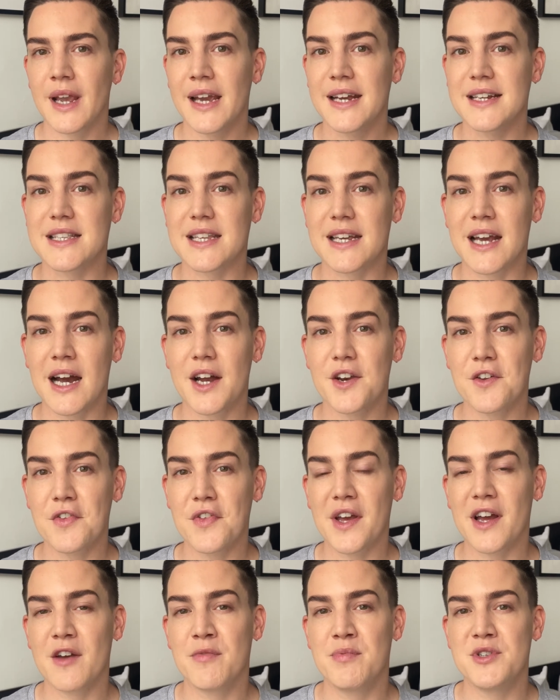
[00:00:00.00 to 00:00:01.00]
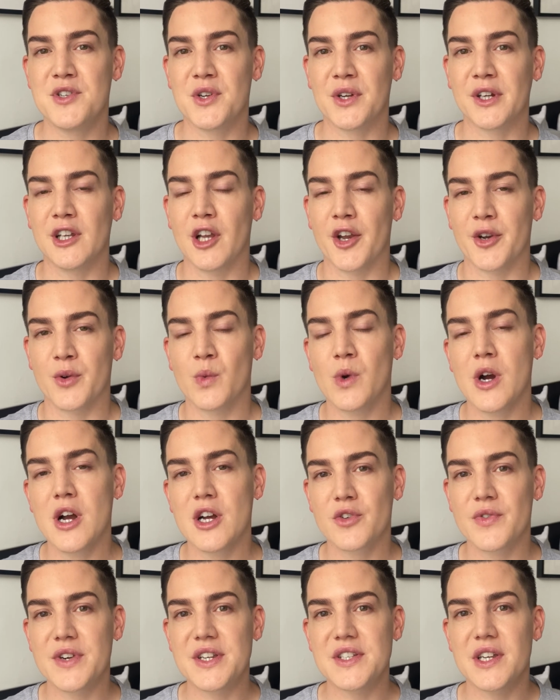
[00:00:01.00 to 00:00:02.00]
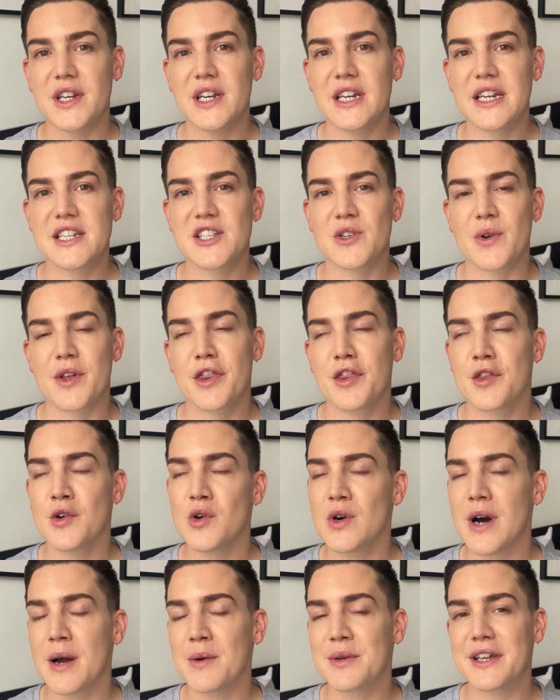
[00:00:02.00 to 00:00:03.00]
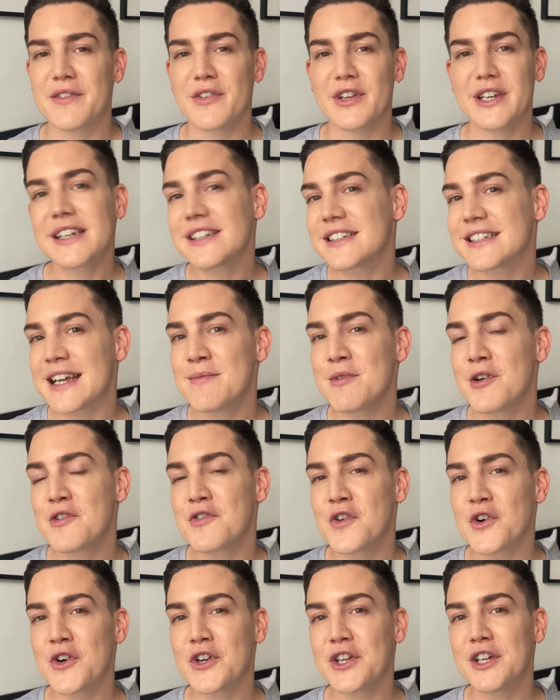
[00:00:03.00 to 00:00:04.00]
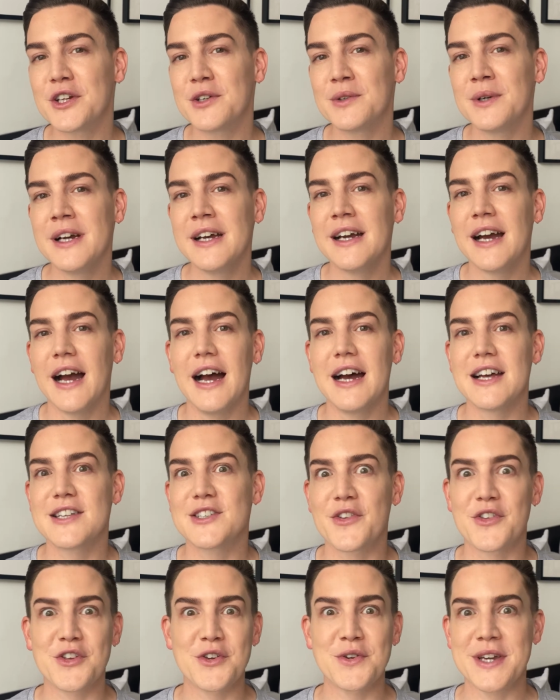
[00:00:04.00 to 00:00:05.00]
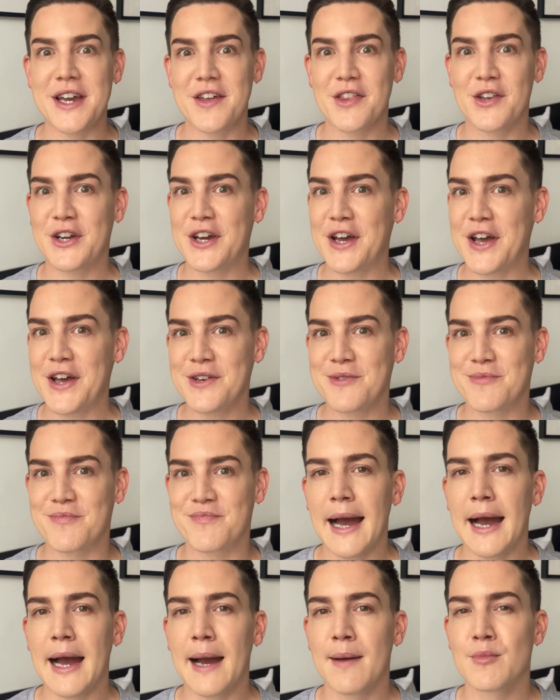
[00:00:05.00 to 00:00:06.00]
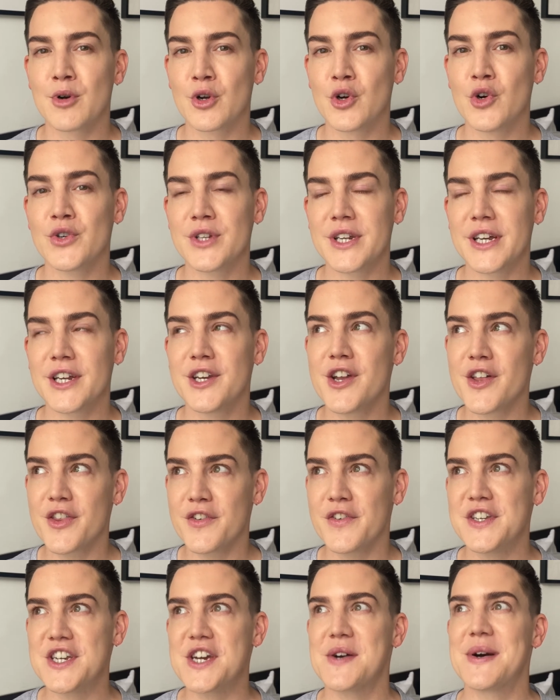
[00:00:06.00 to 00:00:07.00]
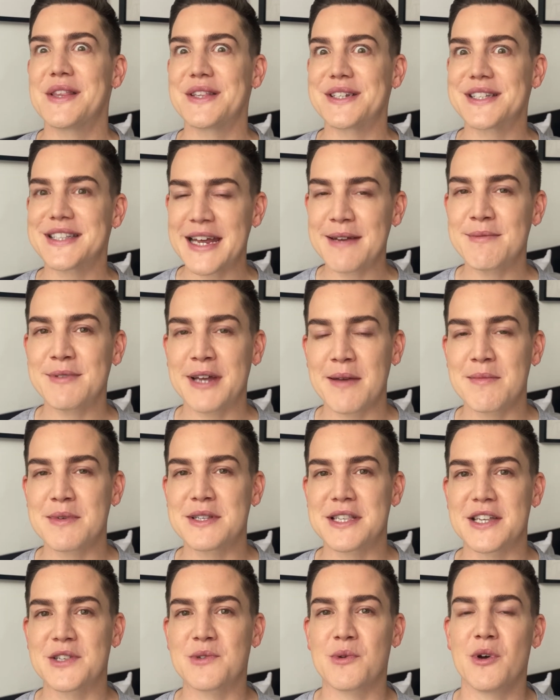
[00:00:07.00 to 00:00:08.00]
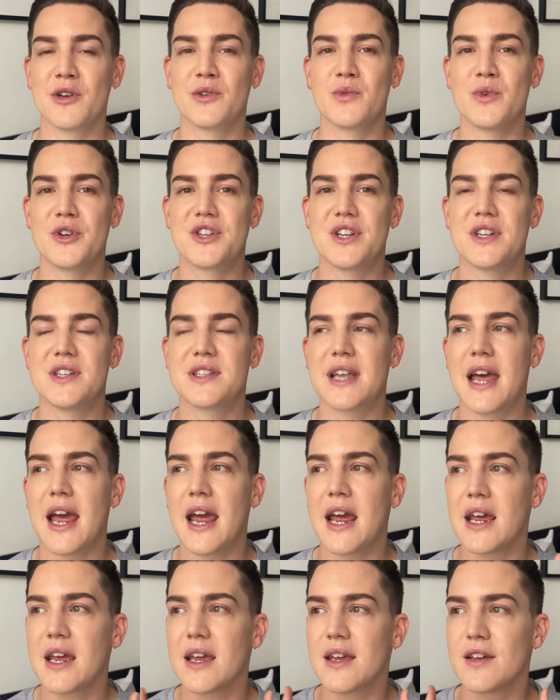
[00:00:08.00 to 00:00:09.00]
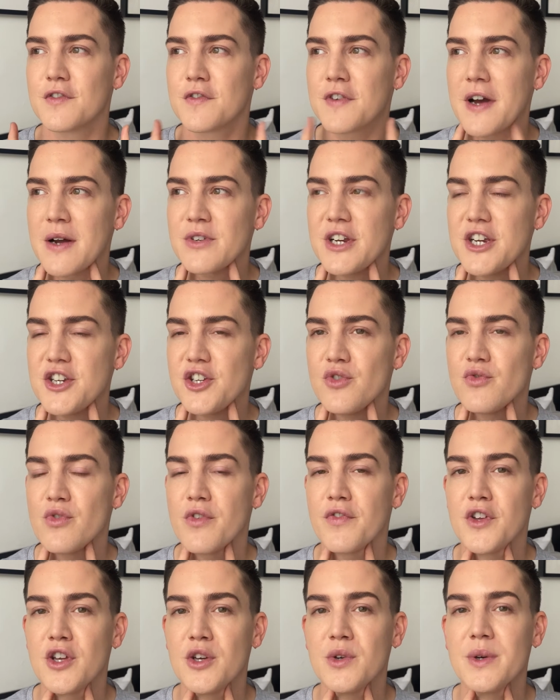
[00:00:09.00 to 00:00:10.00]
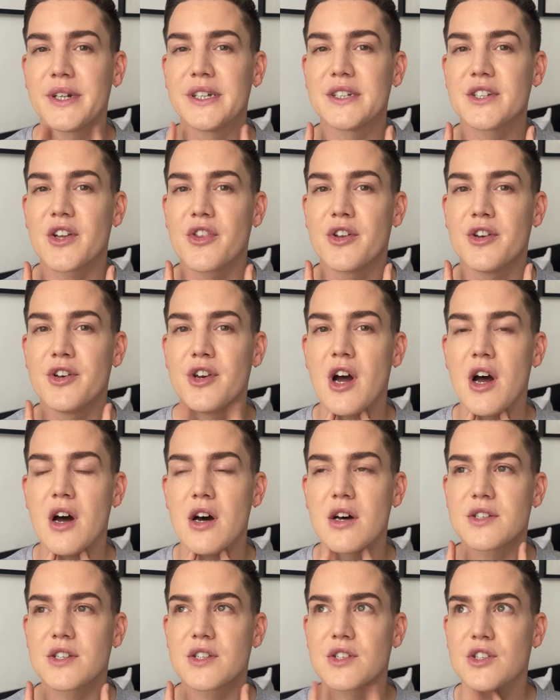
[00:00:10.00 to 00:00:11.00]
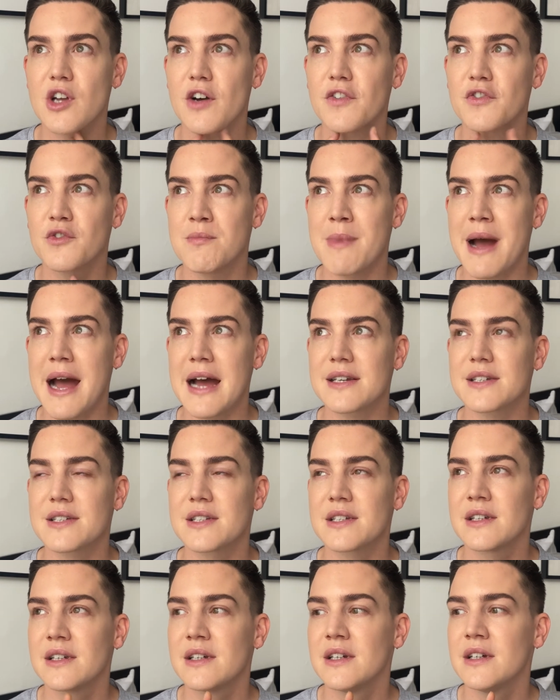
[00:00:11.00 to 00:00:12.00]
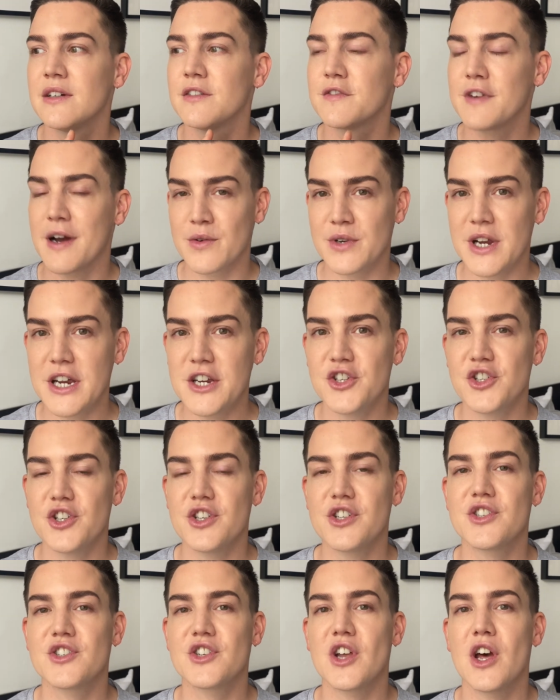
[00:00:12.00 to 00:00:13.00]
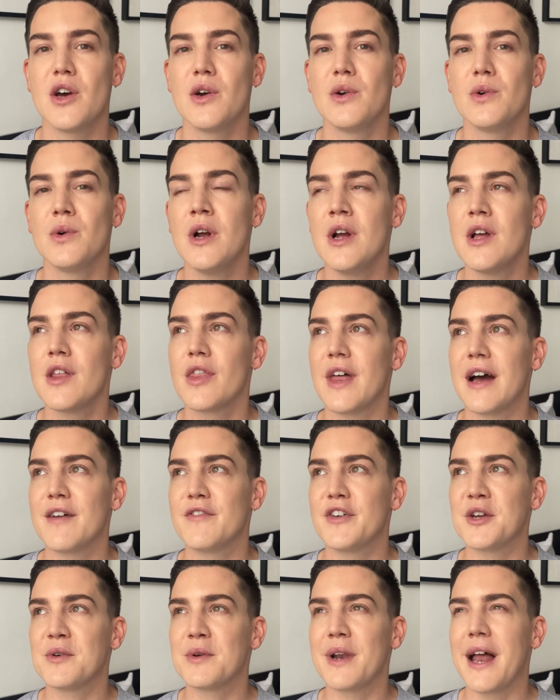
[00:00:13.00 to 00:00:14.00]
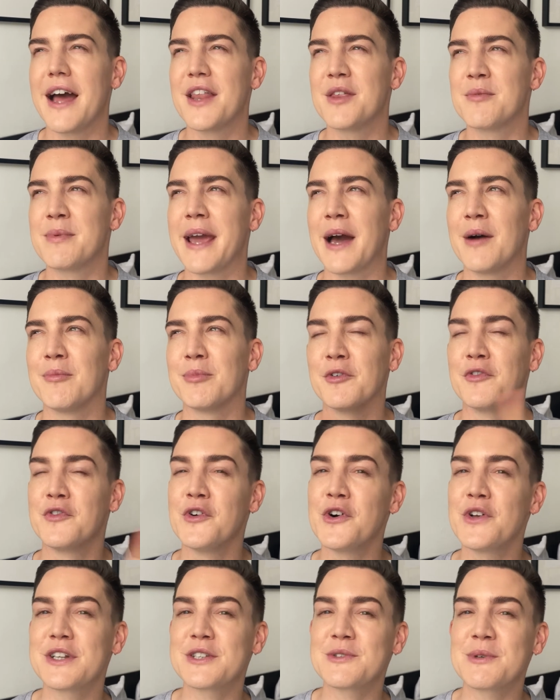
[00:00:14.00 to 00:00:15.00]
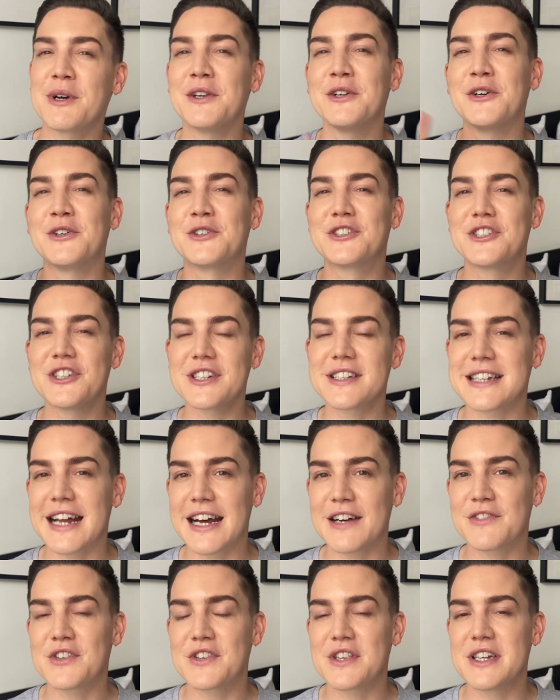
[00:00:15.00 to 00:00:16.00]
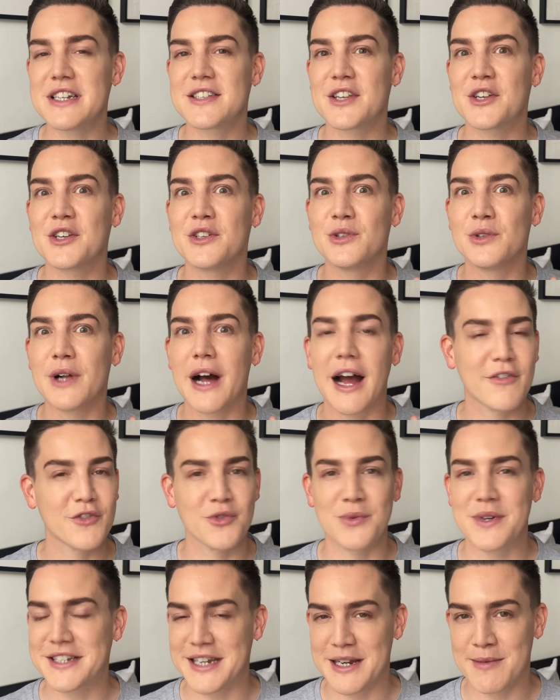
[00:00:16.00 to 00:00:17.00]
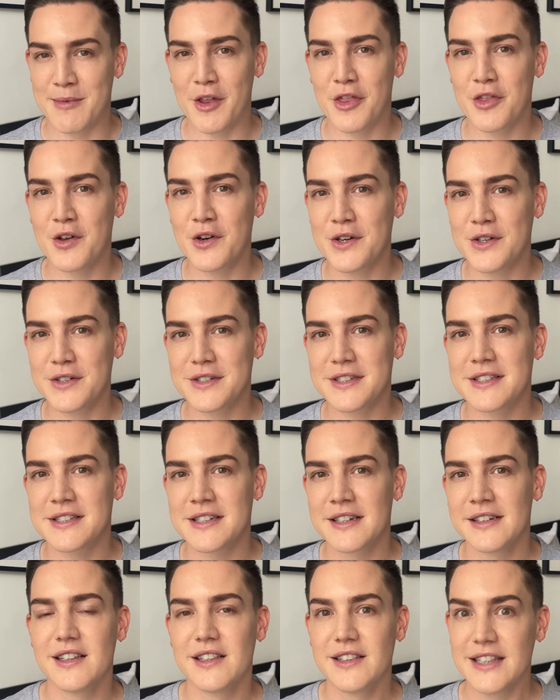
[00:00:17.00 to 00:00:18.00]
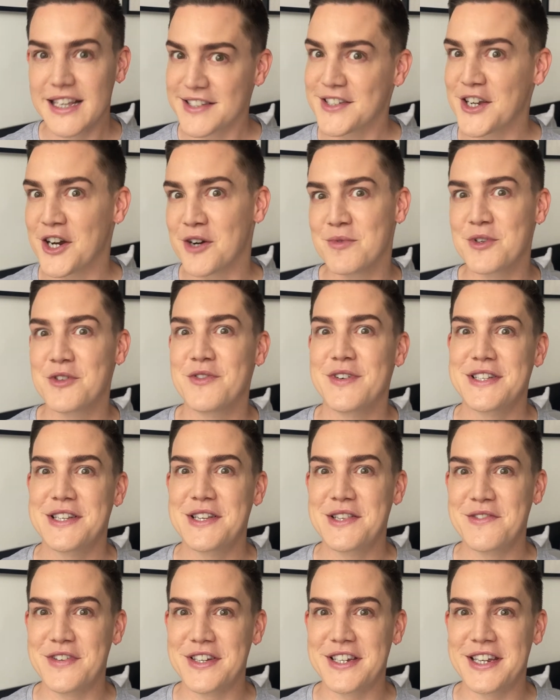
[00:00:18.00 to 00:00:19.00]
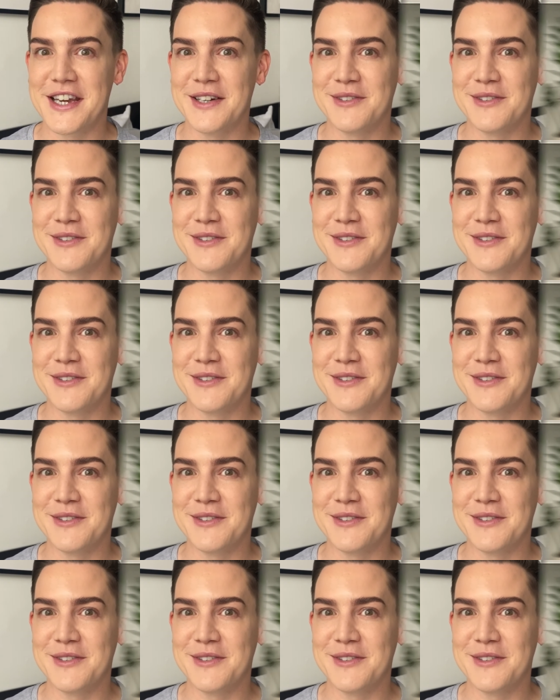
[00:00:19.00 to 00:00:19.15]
It's the kind of thing I've been doing a lot at work recently, so I thought I would give a little demo for you so that you can get the look at home. I'm recording another video at the same time as this one, which is a foundation review, and it's on the NARS Soft Matte foundation, so that video will either be out before this one or just after this, so you'll have to wait to hear my thoughts. Let's get on with the rest of the video.